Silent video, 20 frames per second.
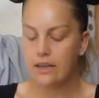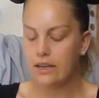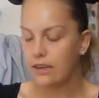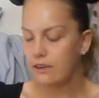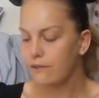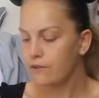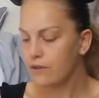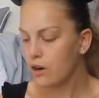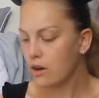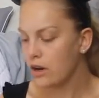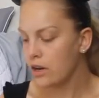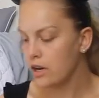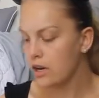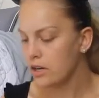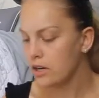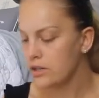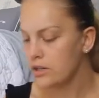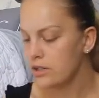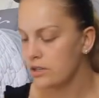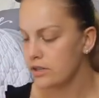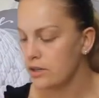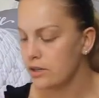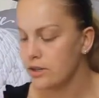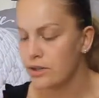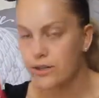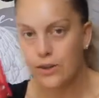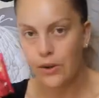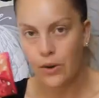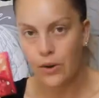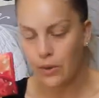gift cards.
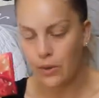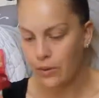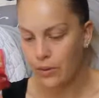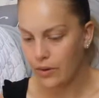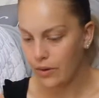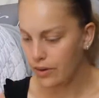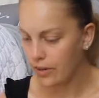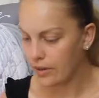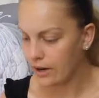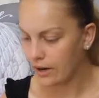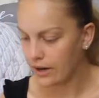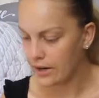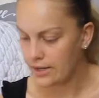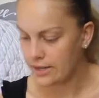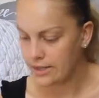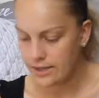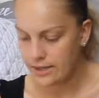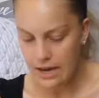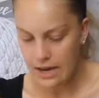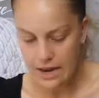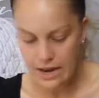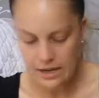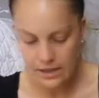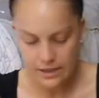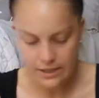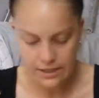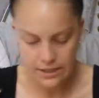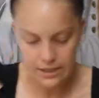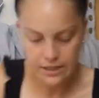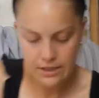So there is
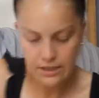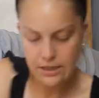that.